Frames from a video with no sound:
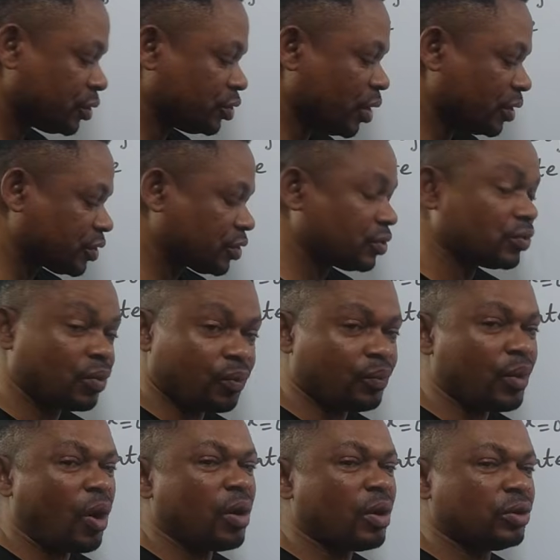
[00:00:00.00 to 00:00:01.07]
just
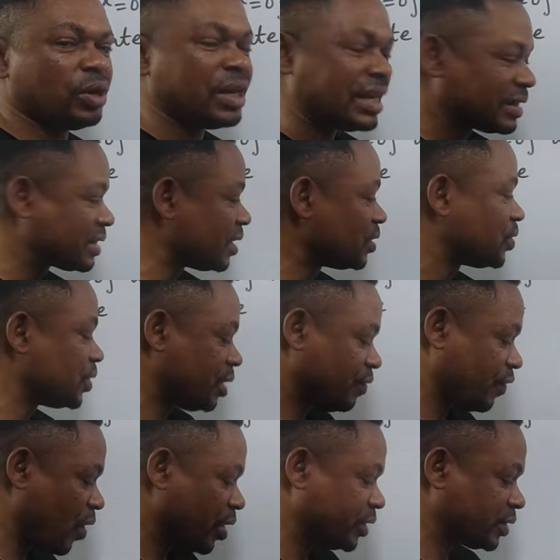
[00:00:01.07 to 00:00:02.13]
listen to the
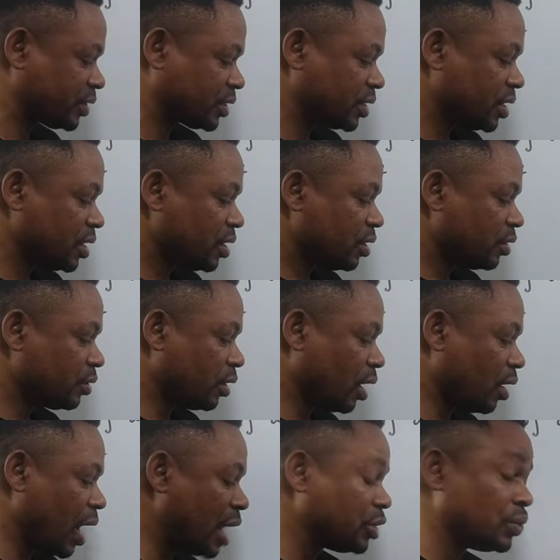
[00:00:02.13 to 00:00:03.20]
voice.
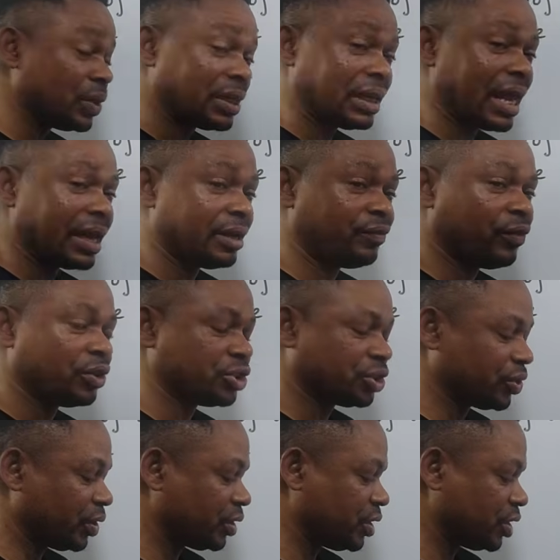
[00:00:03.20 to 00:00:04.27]
How do you clear the
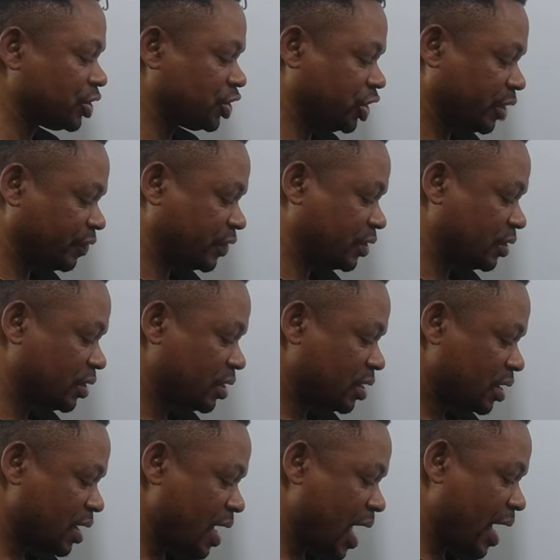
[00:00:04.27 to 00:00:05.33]
function key? Shift
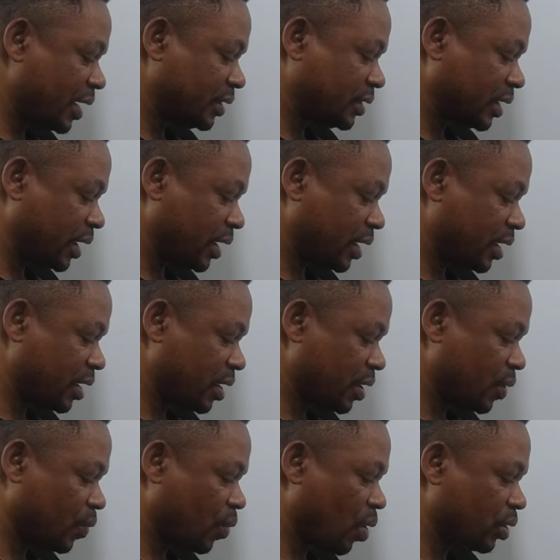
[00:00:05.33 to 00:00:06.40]
9 3
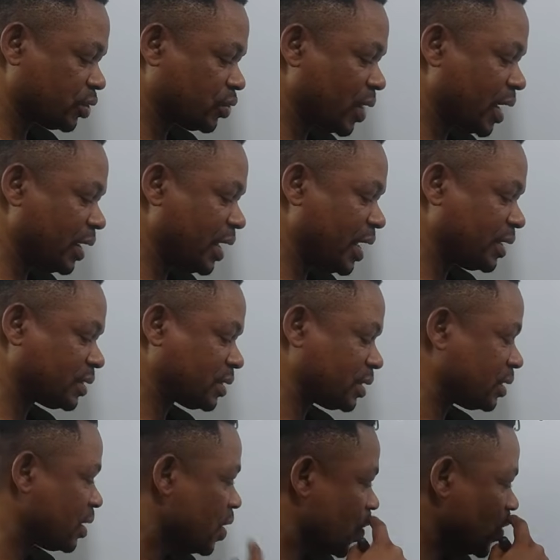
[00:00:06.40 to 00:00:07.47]
equal to an
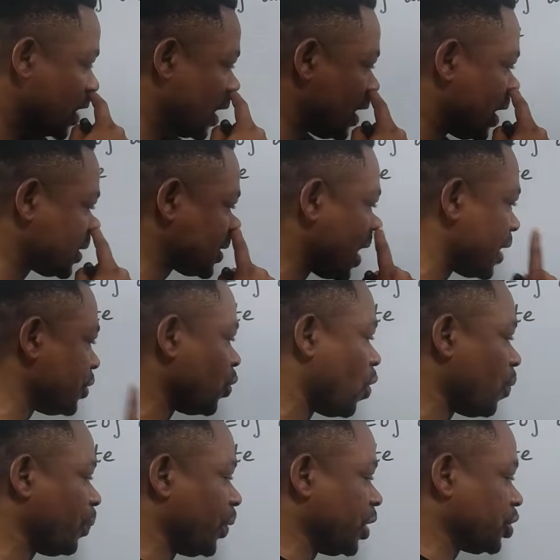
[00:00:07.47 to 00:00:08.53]
AC. Let's start the
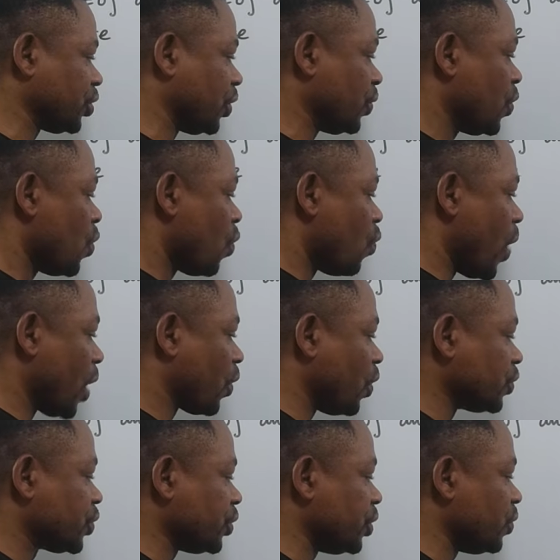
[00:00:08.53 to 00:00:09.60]
operation. We are
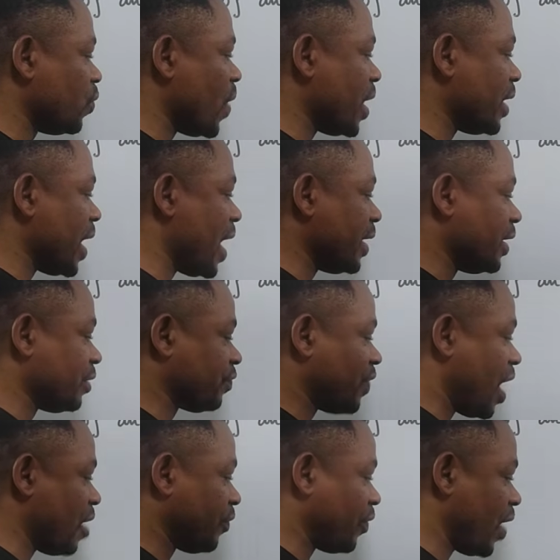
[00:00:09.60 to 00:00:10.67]
considering when n is
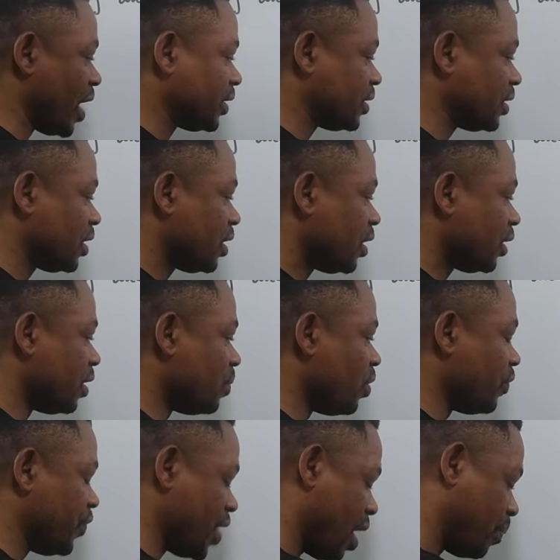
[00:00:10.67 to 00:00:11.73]
5, right?
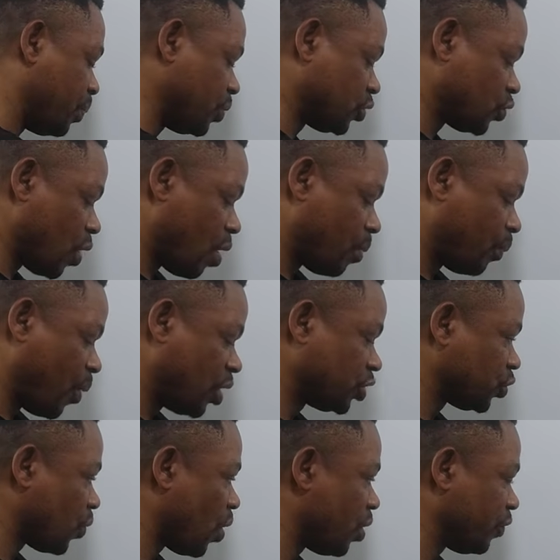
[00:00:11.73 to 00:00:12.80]
Remove here, put 1,
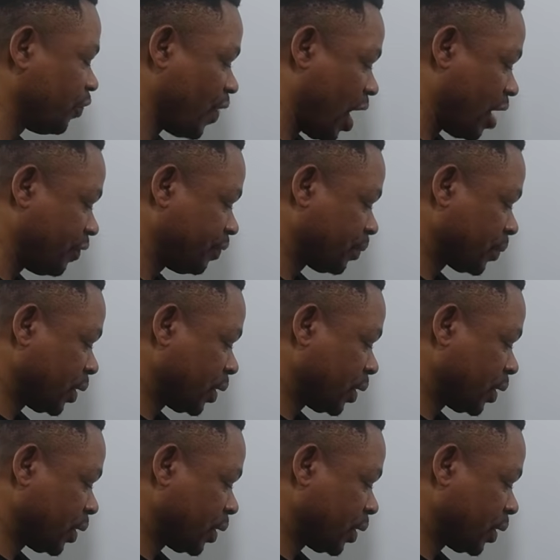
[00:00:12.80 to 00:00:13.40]
punch word 5,